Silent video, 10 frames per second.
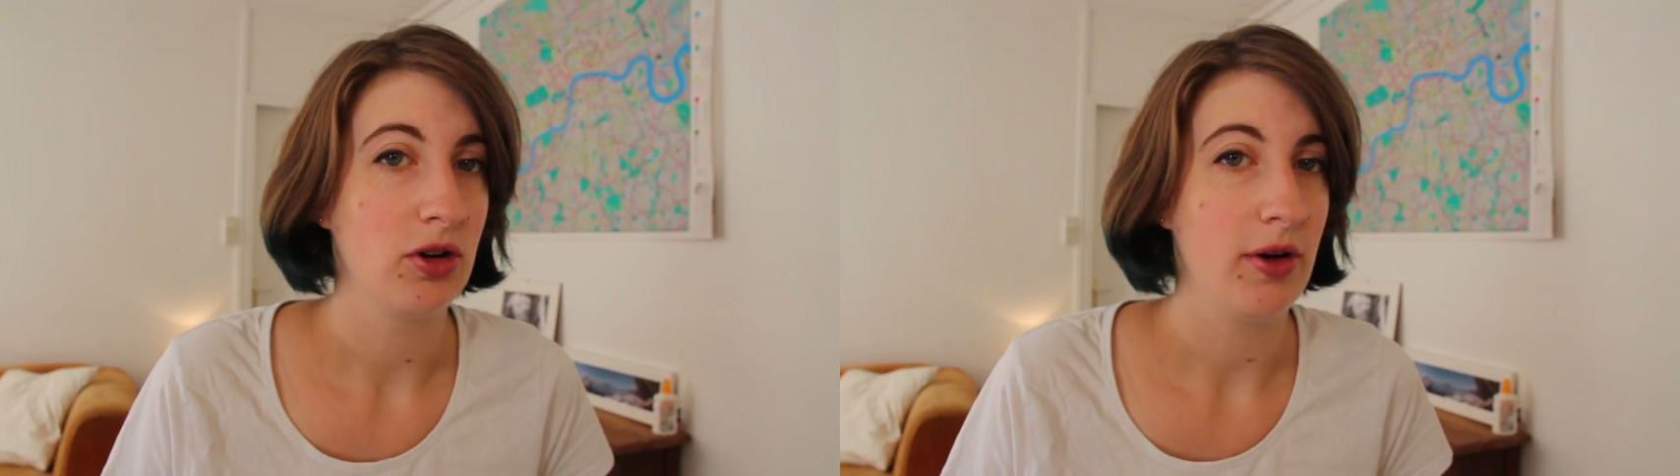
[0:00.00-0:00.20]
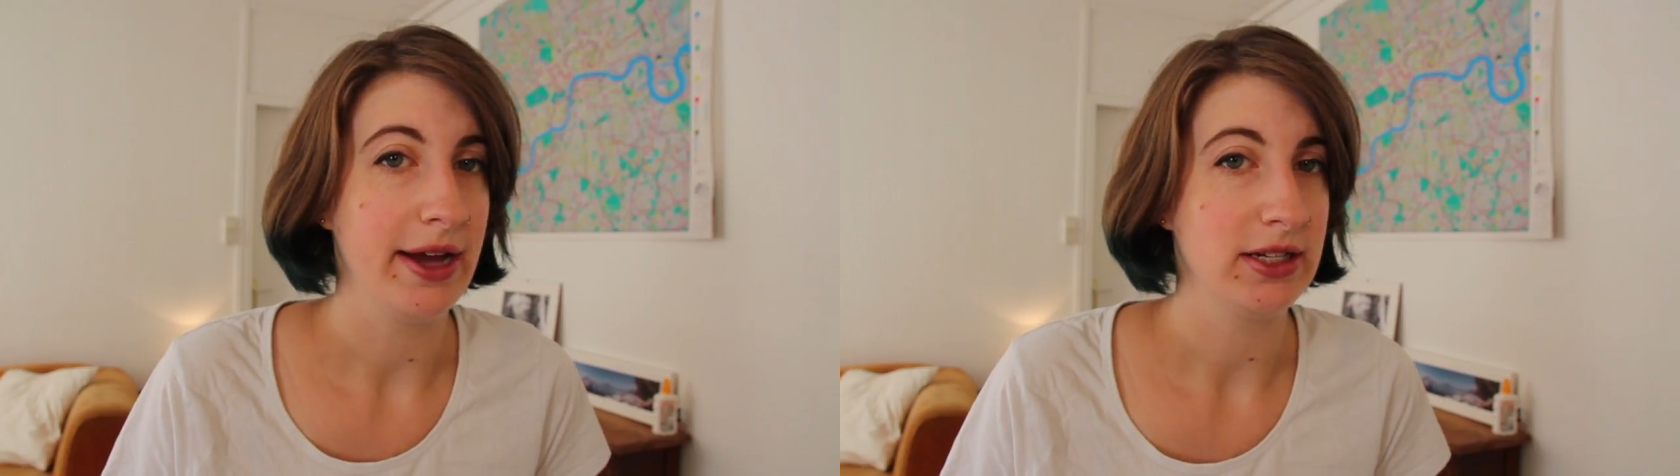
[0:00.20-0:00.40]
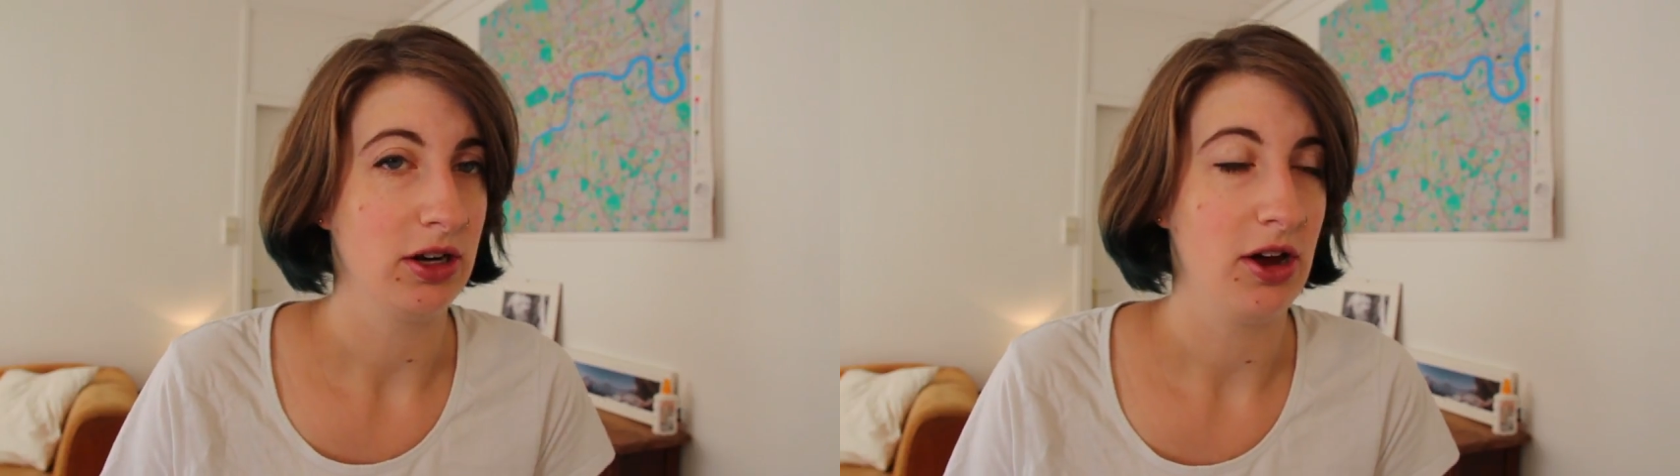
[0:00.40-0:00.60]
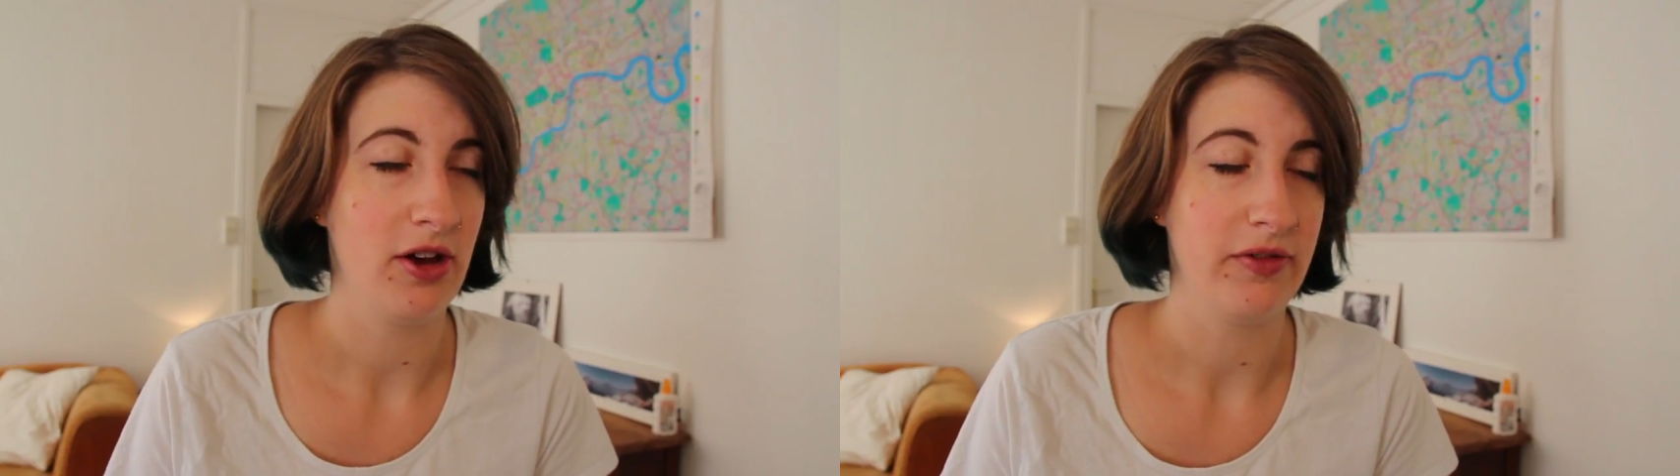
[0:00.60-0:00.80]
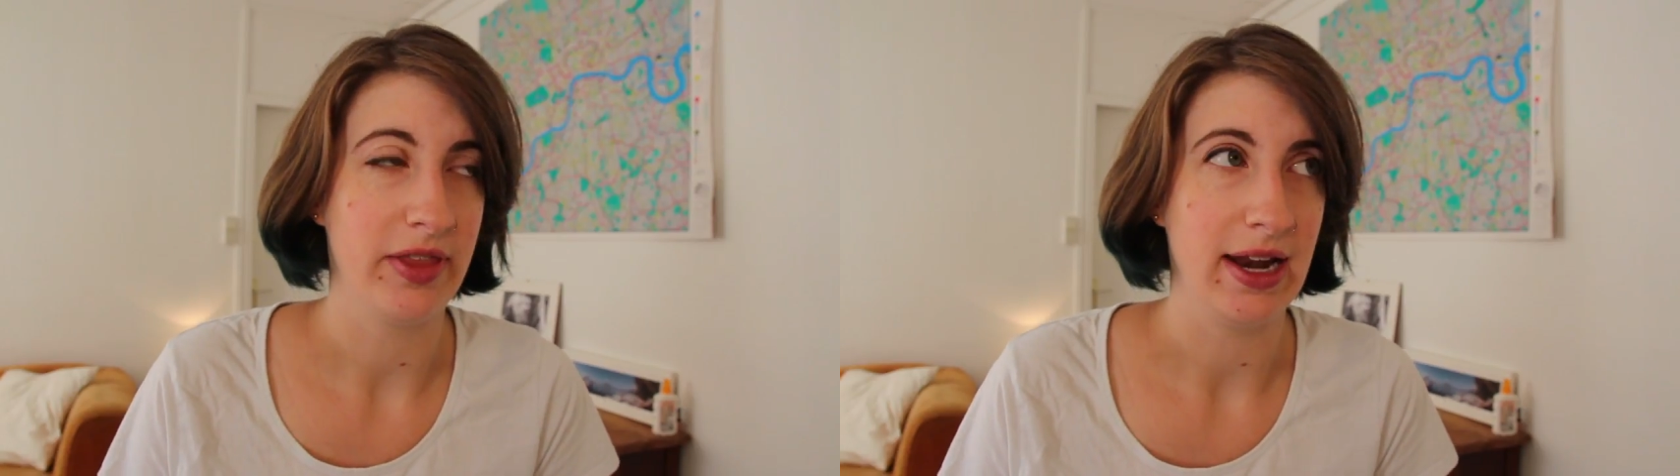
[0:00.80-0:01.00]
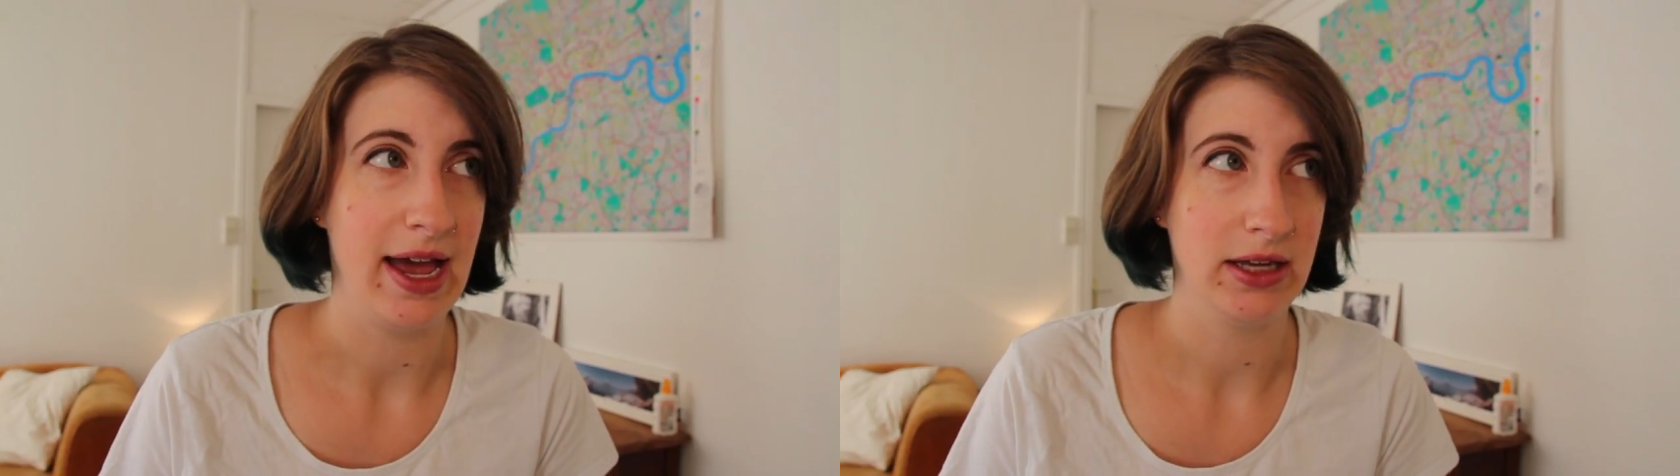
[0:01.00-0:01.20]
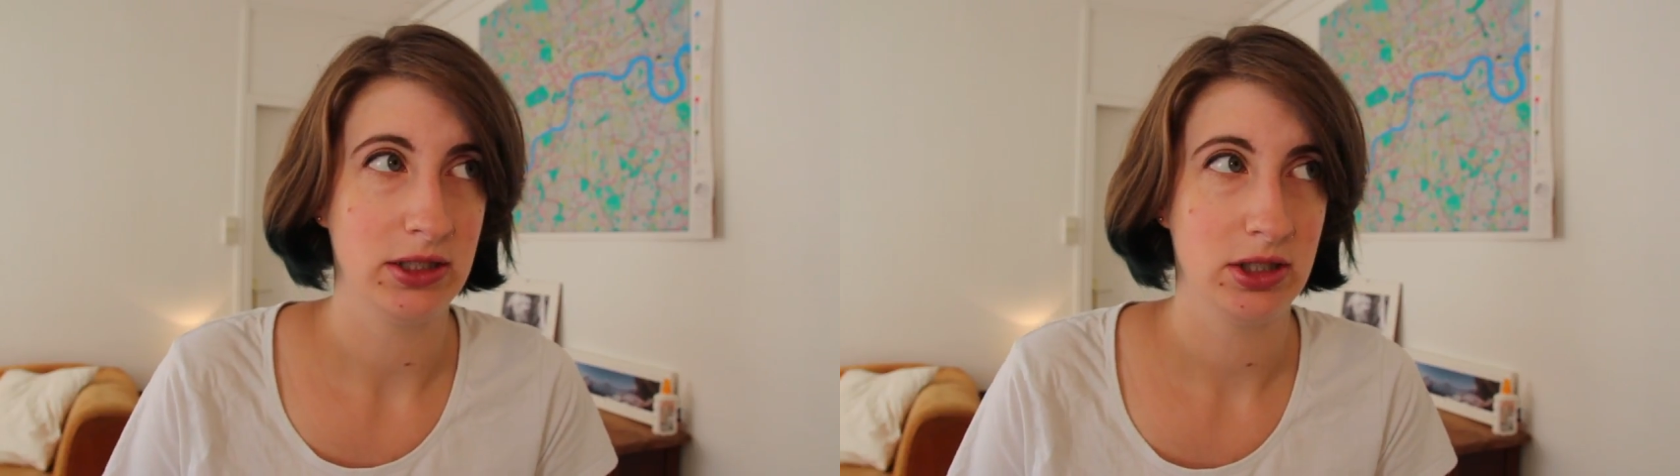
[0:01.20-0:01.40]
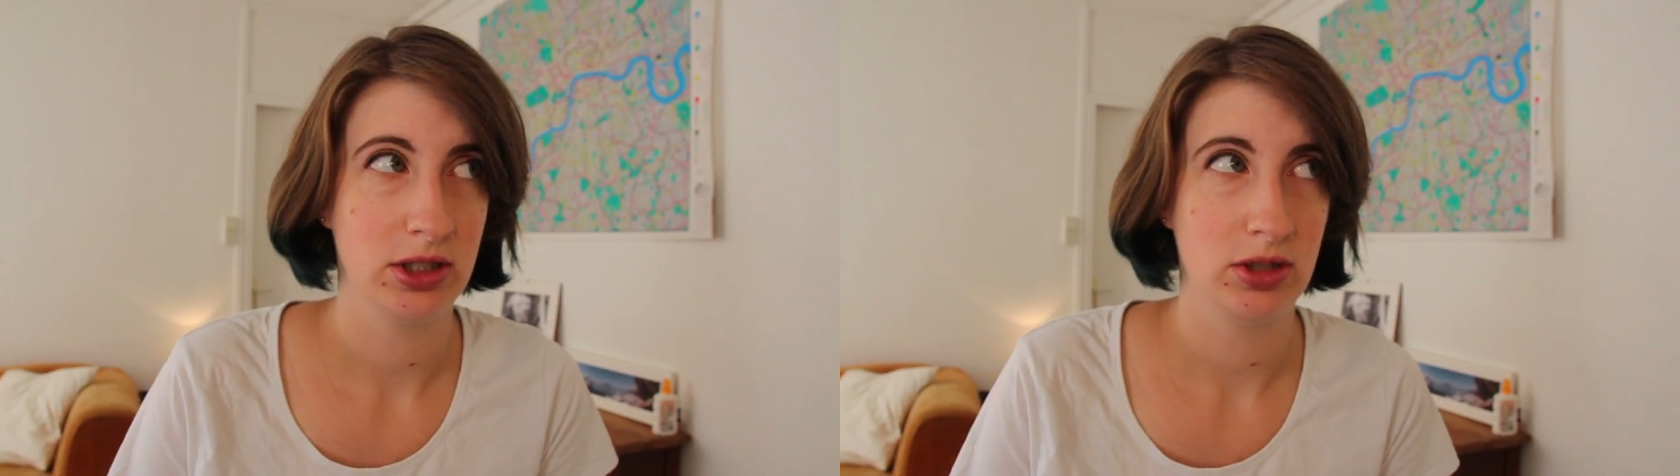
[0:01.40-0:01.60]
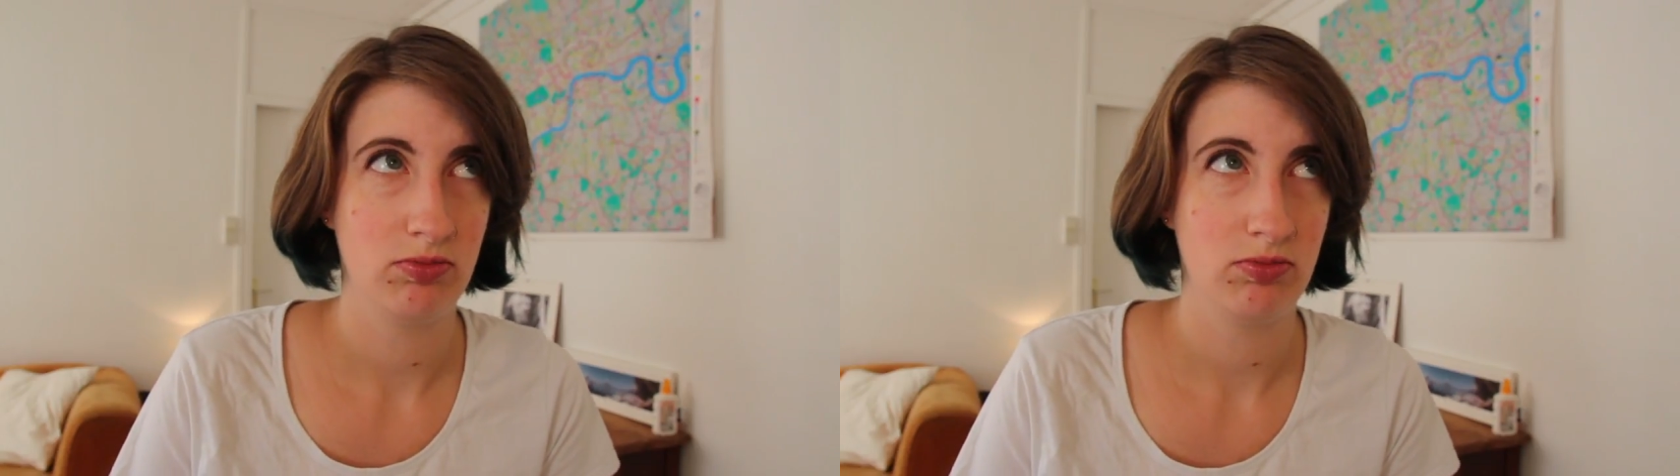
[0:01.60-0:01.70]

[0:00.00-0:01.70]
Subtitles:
quite a lot over the last